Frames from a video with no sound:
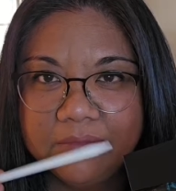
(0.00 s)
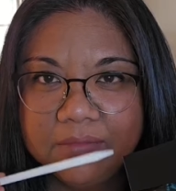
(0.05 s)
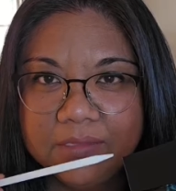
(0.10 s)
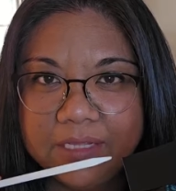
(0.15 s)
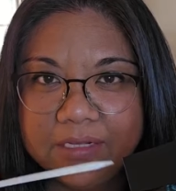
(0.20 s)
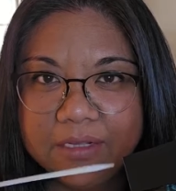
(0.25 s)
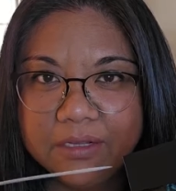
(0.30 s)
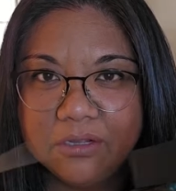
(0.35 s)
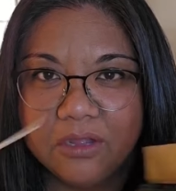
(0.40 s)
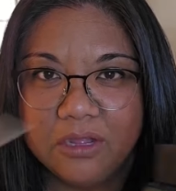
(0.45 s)

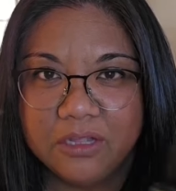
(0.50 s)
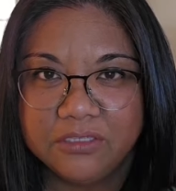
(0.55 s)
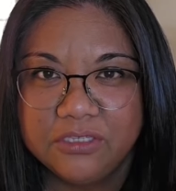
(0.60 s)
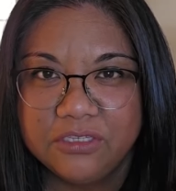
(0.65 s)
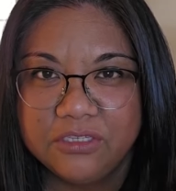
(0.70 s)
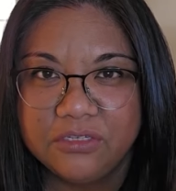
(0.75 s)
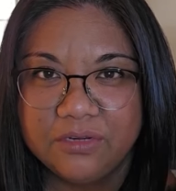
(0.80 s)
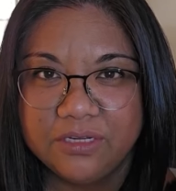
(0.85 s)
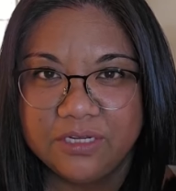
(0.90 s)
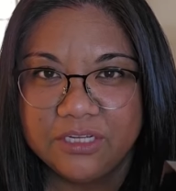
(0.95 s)
like a
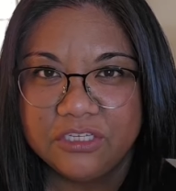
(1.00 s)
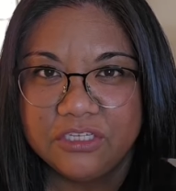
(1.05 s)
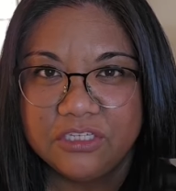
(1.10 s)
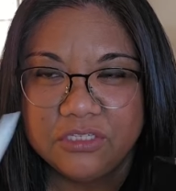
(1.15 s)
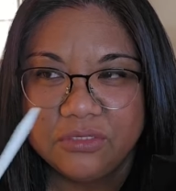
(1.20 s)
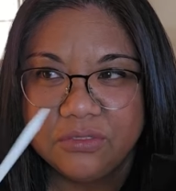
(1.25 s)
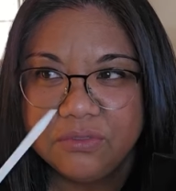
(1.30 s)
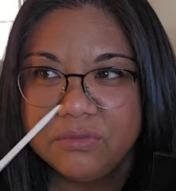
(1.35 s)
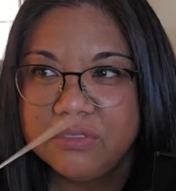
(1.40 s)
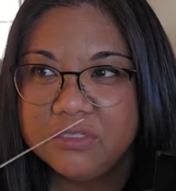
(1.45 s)
concentrated
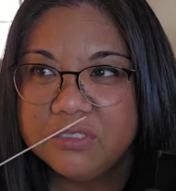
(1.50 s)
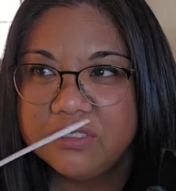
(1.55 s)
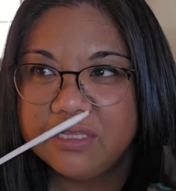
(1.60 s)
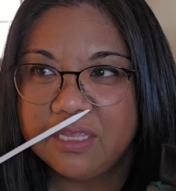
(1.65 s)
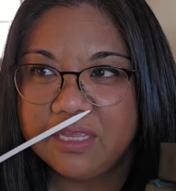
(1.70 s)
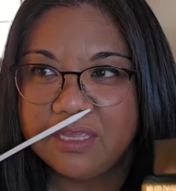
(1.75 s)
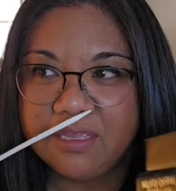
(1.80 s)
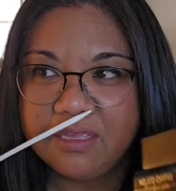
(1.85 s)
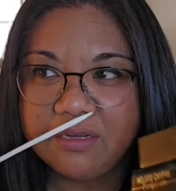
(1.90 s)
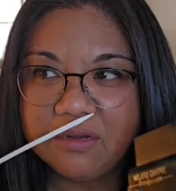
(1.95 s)
juice
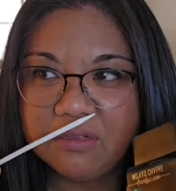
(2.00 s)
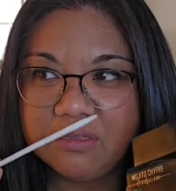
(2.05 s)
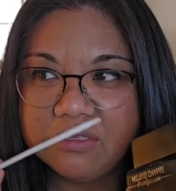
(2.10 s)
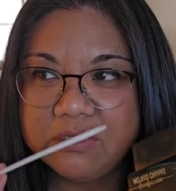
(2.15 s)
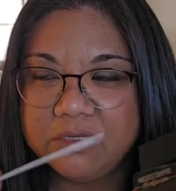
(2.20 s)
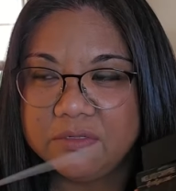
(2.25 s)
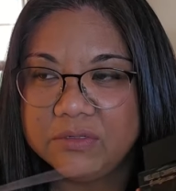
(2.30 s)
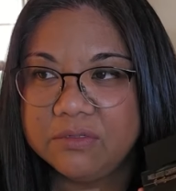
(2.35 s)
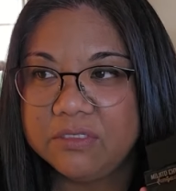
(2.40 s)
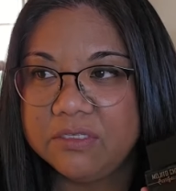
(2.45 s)
and
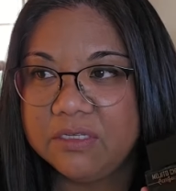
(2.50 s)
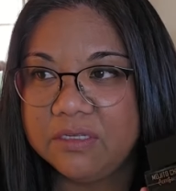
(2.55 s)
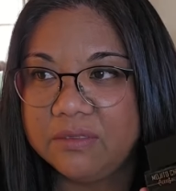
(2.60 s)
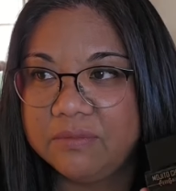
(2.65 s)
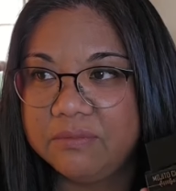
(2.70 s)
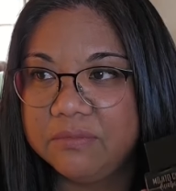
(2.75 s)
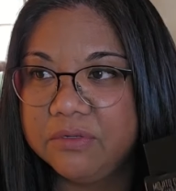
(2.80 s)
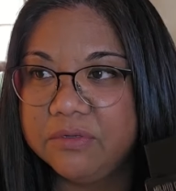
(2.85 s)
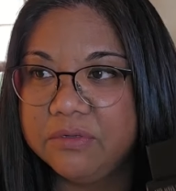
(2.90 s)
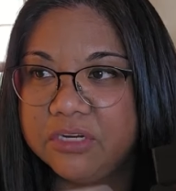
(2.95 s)
also
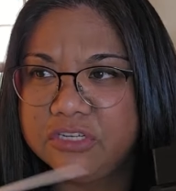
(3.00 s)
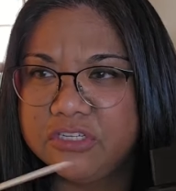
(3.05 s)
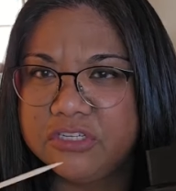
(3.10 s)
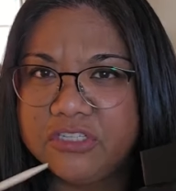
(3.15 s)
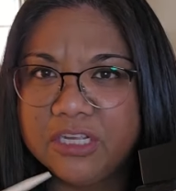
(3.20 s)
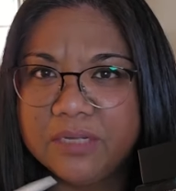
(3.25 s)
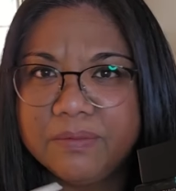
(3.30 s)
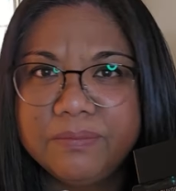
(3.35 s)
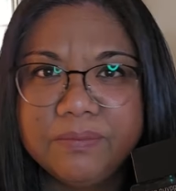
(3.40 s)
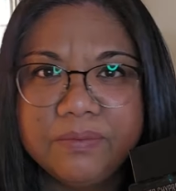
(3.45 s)
some
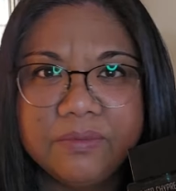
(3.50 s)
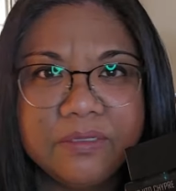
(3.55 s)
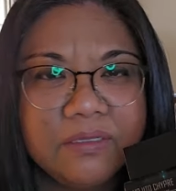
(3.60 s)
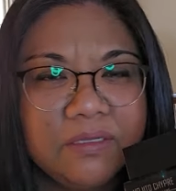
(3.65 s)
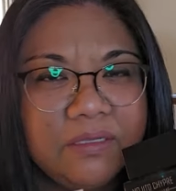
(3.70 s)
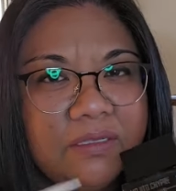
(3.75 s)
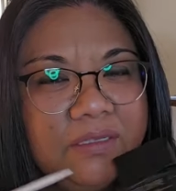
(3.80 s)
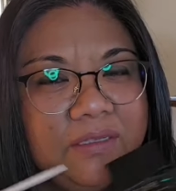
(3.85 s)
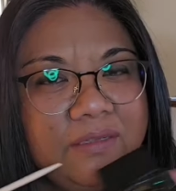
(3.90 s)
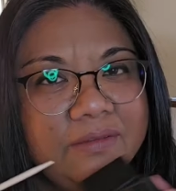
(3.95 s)
crushed up
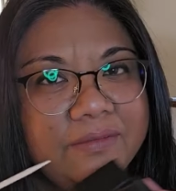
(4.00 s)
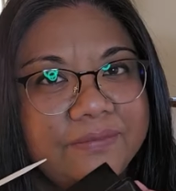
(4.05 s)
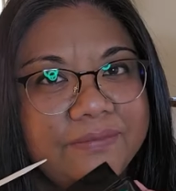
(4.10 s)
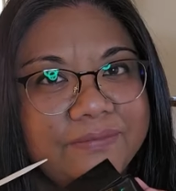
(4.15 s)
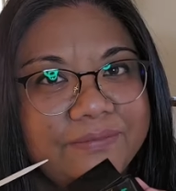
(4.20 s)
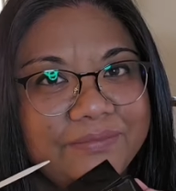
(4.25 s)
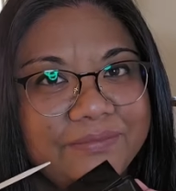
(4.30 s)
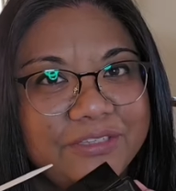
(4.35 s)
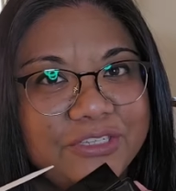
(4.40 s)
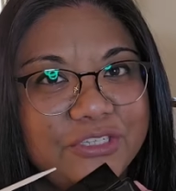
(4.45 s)

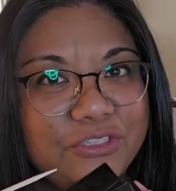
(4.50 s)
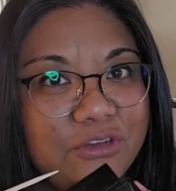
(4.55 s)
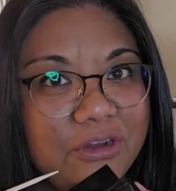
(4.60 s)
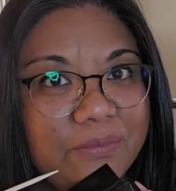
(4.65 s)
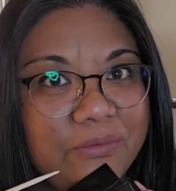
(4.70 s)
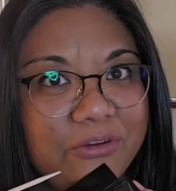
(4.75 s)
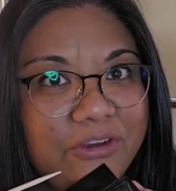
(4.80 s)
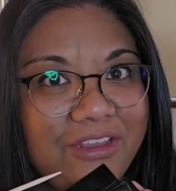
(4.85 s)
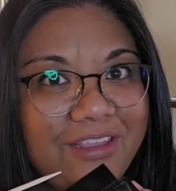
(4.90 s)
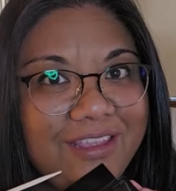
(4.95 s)

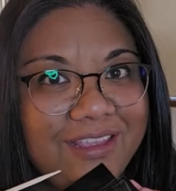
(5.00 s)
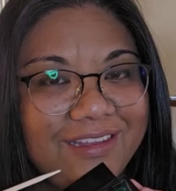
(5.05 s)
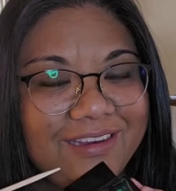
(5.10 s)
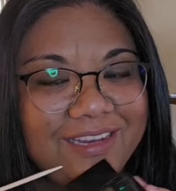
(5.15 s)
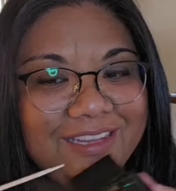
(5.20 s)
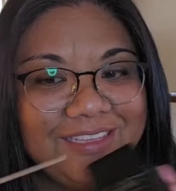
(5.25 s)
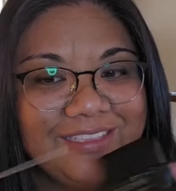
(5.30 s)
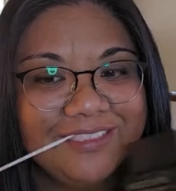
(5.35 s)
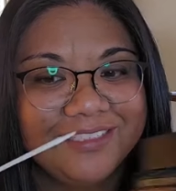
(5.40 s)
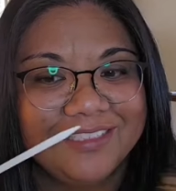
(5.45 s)
strawberry
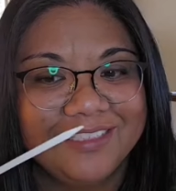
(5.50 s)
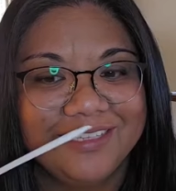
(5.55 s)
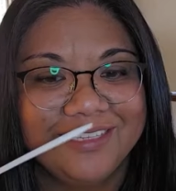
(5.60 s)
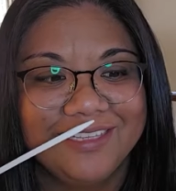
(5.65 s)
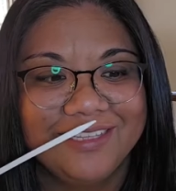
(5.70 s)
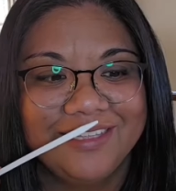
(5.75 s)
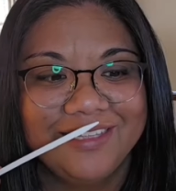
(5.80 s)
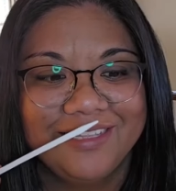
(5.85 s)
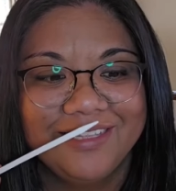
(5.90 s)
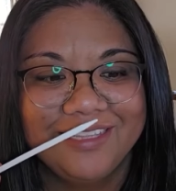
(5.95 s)
candies.
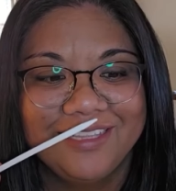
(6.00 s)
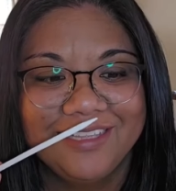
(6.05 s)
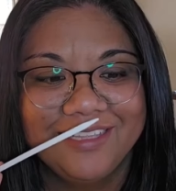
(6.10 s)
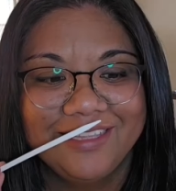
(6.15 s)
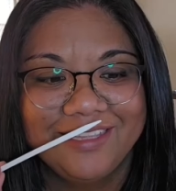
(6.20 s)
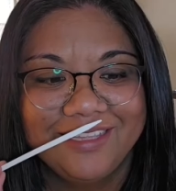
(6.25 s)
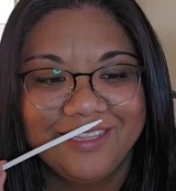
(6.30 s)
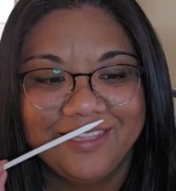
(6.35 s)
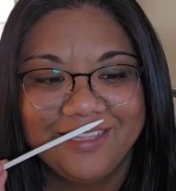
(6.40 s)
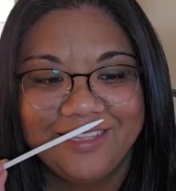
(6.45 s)

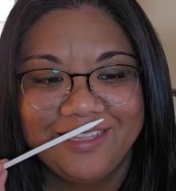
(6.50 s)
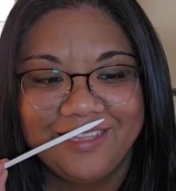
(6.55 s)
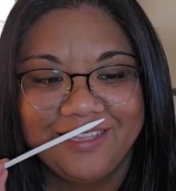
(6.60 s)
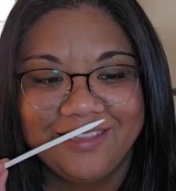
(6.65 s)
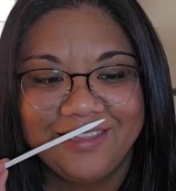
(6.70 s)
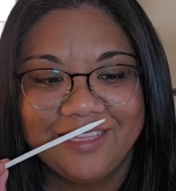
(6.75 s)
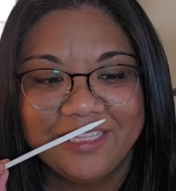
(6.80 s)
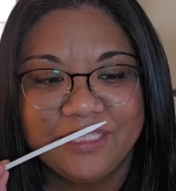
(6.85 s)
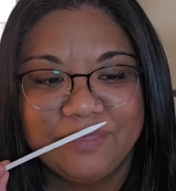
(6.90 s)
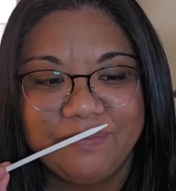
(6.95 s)

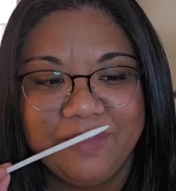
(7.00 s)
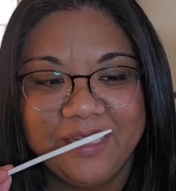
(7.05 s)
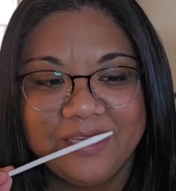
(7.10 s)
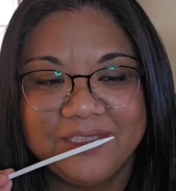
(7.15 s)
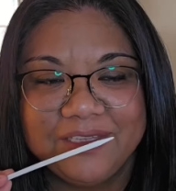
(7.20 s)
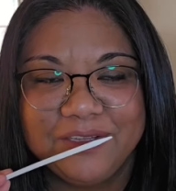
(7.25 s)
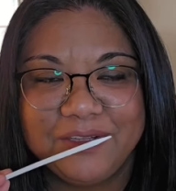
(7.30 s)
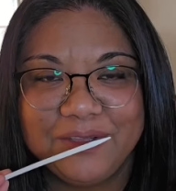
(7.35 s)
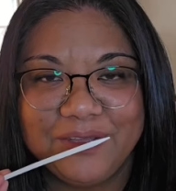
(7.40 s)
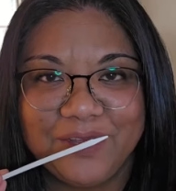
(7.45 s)
That's
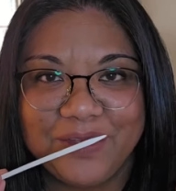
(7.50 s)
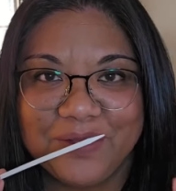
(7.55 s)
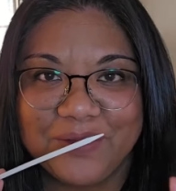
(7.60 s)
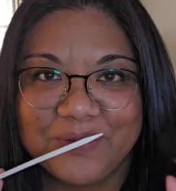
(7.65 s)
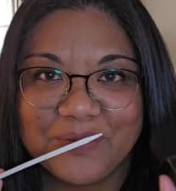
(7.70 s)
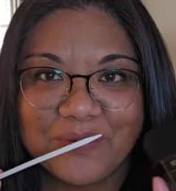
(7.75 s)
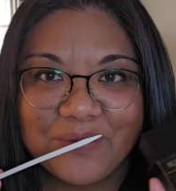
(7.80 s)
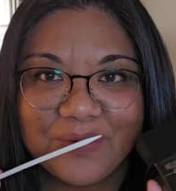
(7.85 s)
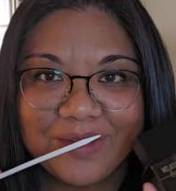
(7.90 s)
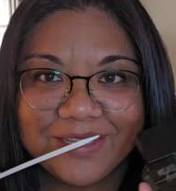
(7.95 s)
basically
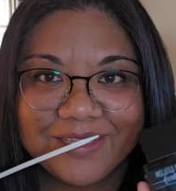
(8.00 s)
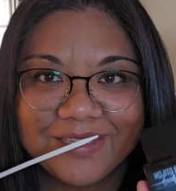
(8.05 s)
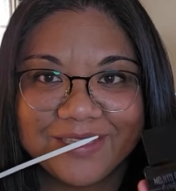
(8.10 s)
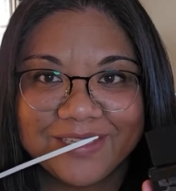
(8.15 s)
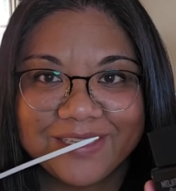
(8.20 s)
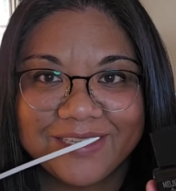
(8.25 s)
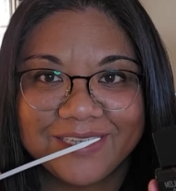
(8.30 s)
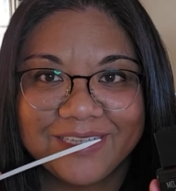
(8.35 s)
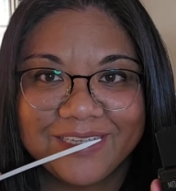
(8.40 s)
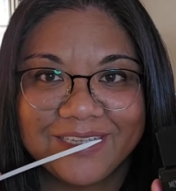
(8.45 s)

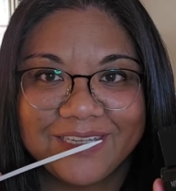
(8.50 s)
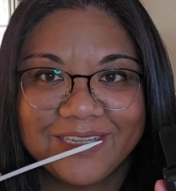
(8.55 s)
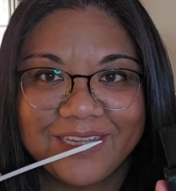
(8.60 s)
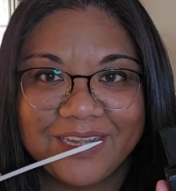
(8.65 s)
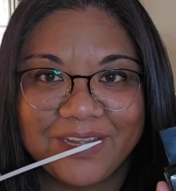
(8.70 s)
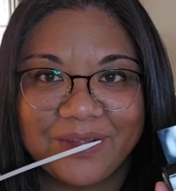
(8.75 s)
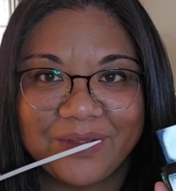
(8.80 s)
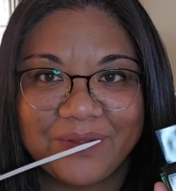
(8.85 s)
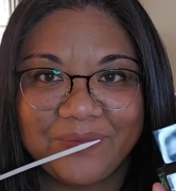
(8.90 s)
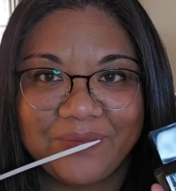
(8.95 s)
what
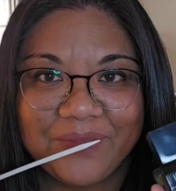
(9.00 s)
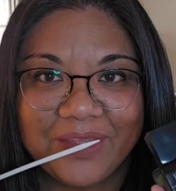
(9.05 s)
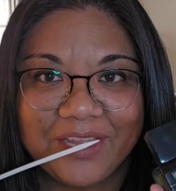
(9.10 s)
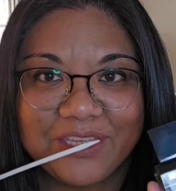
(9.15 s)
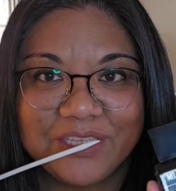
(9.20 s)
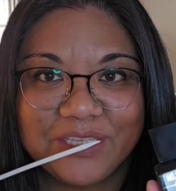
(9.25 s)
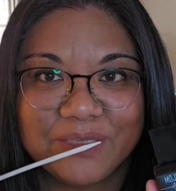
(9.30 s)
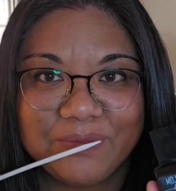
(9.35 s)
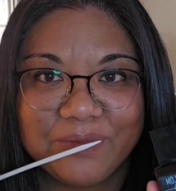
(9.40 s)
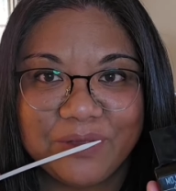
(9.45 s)
um, I
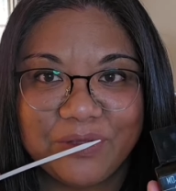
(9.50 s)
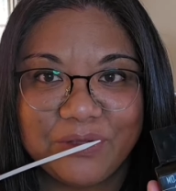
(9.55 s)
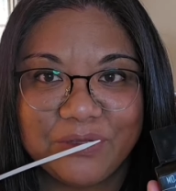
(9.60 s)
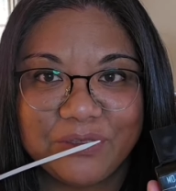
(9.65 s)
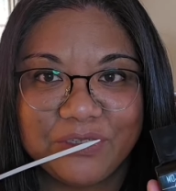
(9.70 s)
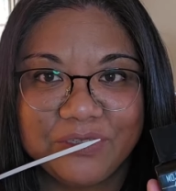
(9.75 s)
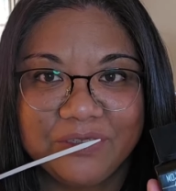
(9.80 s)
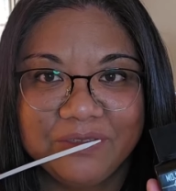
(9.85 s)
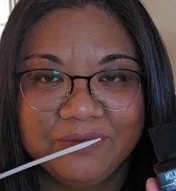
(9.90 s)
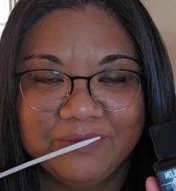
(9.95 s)

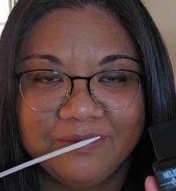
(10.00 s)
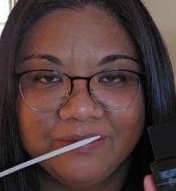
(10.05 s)
smelled